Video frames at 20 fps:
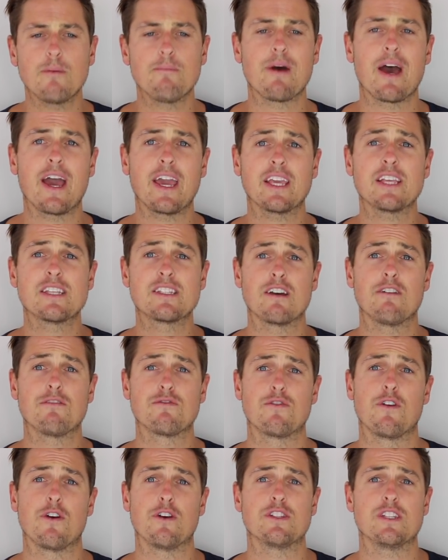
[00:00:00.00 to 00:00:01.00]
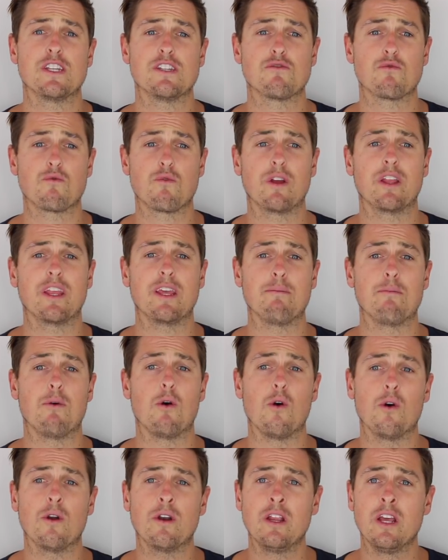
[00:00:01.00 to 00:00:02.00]
Paying yourself first is really
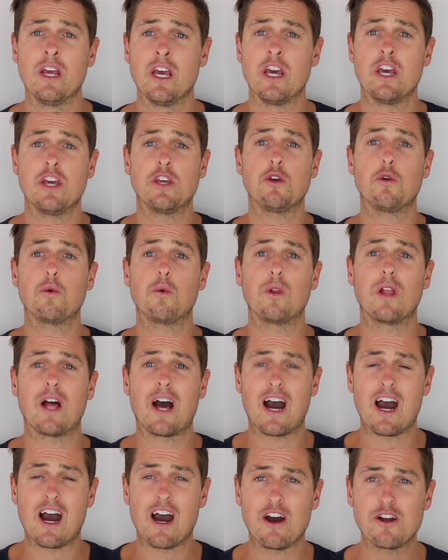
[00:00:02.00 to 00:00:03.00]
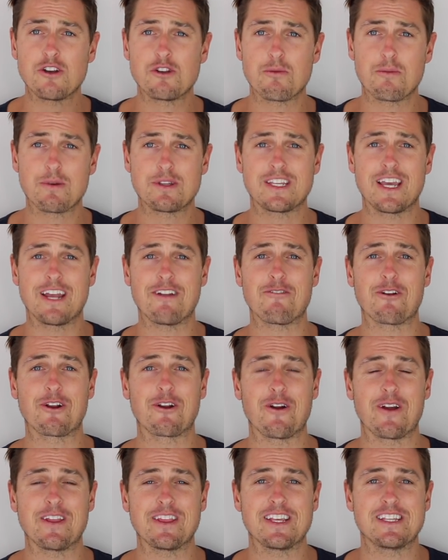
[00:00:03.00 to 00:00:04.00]
important. You will 100%
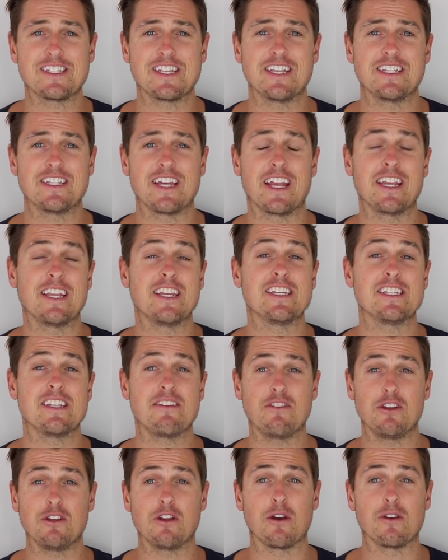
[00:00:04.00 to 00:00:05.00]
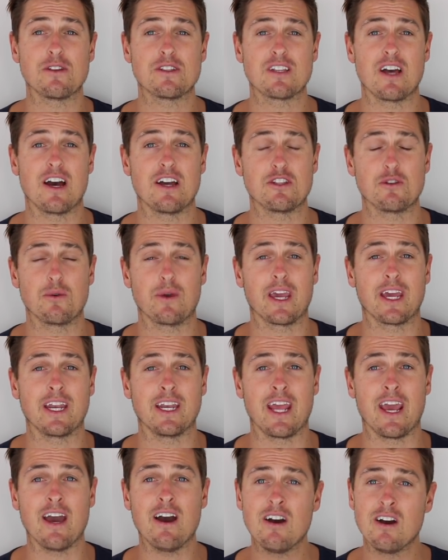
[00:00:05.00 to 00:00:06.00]
regret this in 10 years if you don't start doing it
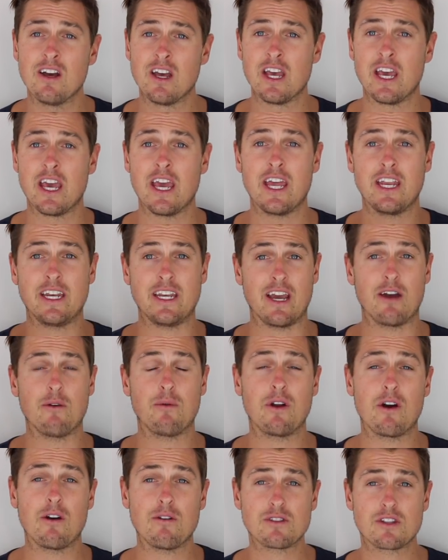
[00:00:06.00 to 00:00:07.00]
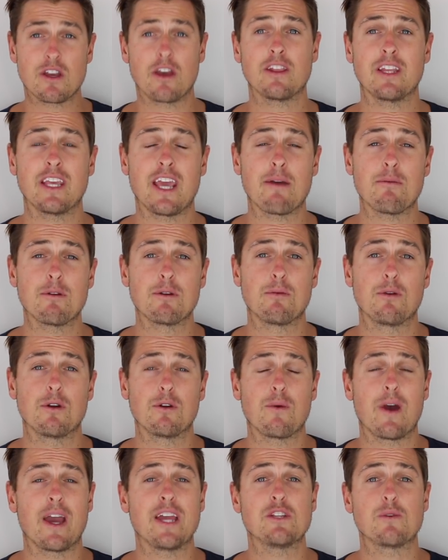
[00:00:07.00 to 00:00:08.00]
now. Now, when I was only able to put
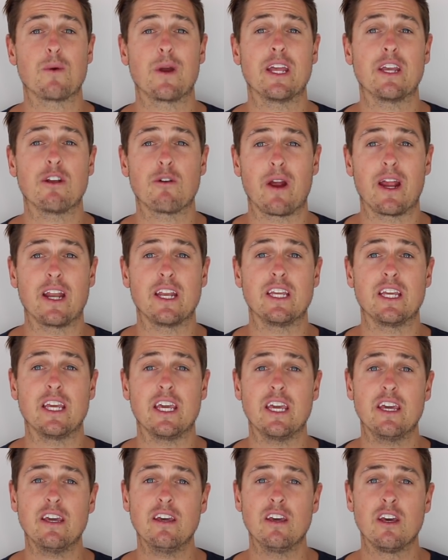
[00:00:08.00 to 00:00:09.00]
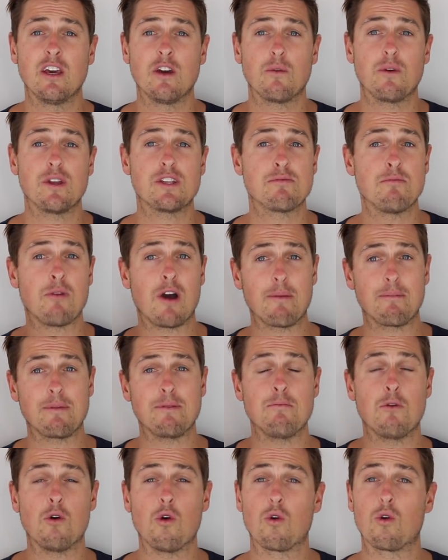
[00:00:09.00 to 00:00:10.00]
away 20 grand a year, which might be
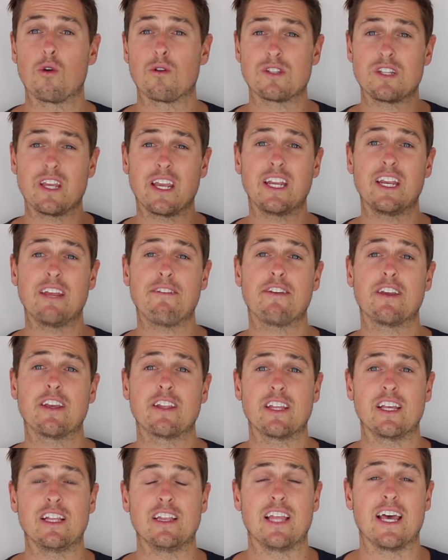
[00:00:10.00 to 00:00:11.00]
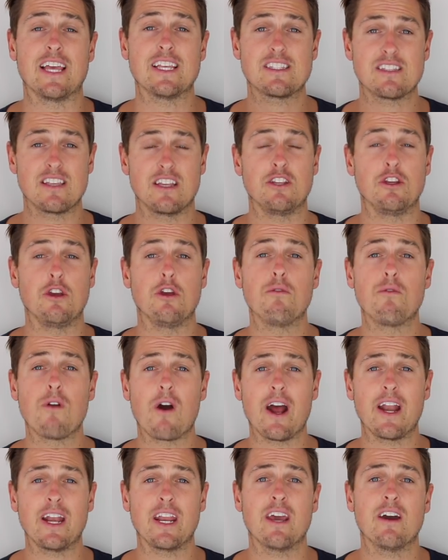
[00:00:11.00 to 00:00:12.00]
more or significantly less than you
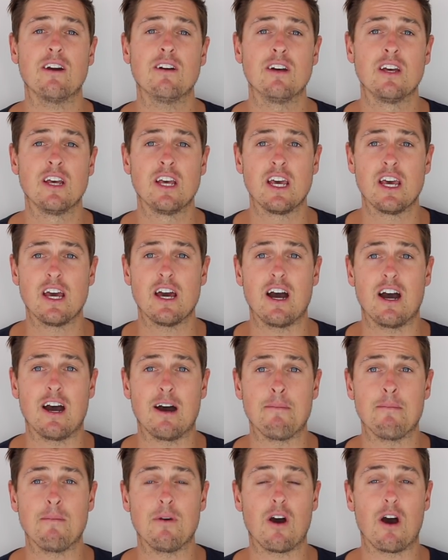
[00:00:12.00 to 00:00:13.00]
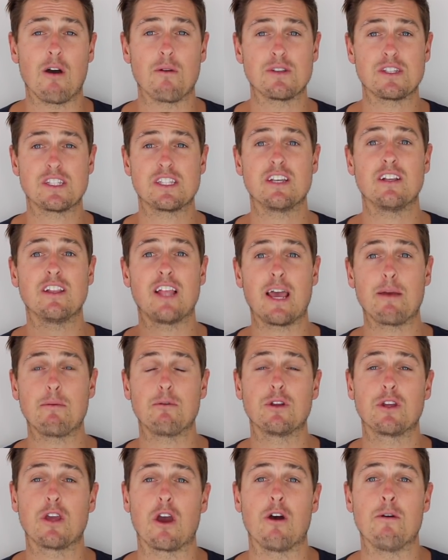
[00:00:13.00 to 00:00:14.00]
right now, I was still
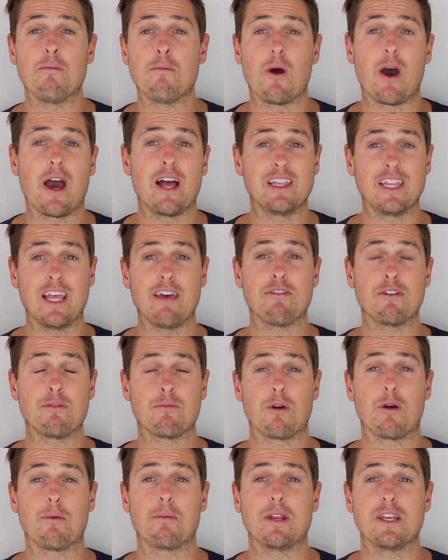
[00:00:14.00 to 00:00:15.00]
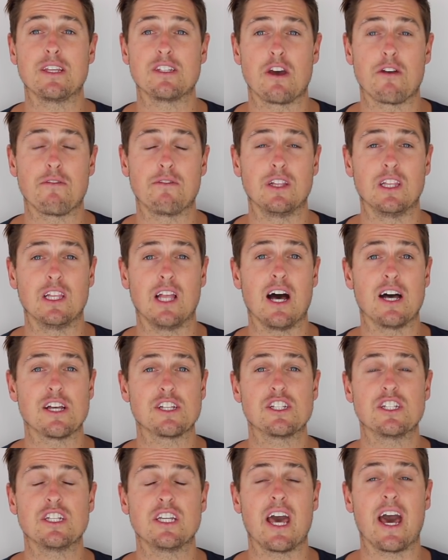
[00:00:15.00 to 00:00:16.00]
able to go and buy 11 properties over the
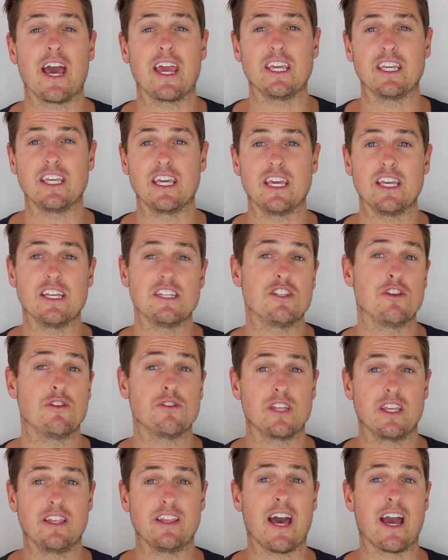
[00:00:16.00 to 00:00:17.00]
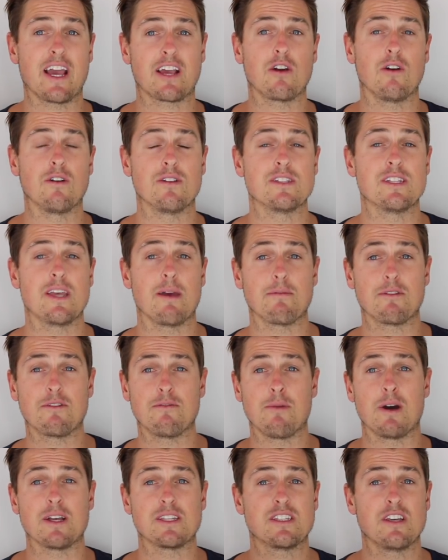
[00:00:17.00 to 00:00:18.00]
last 8 years using that concept for
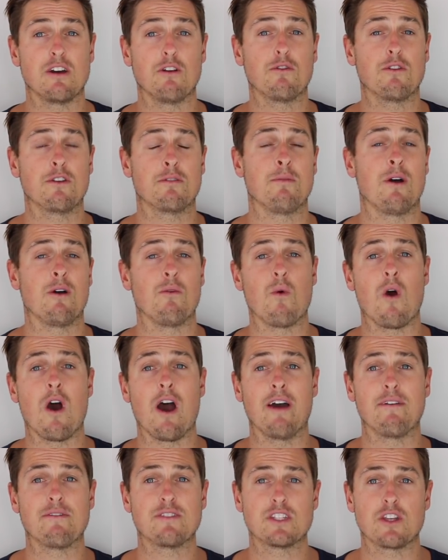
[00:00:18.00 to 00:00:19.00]
myself with my wife.